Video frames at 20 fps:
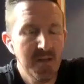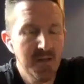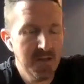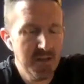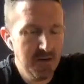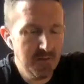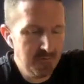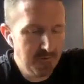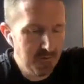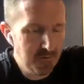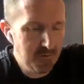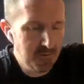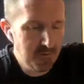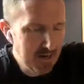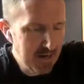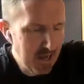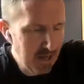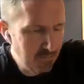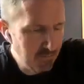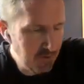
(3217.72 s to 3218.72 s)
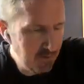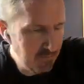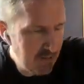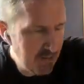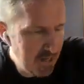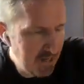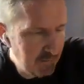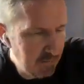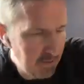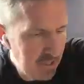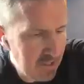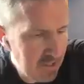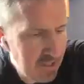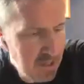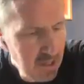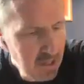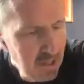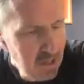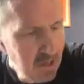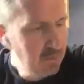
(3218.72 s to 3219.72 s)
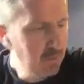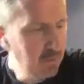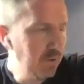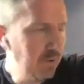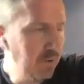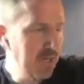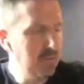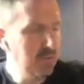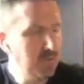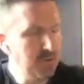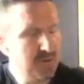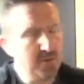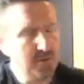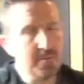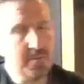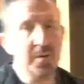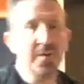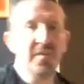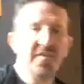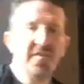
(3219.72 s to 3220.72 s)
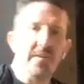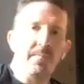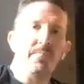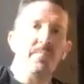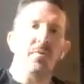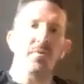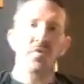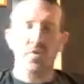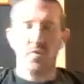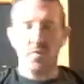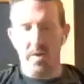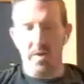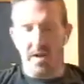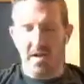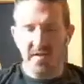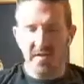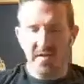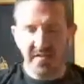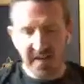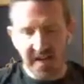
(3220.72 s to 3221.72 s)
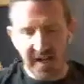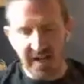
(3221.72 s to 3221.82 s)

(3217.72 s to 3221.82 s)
And then from that happy baby, we'll end with a real simple twist.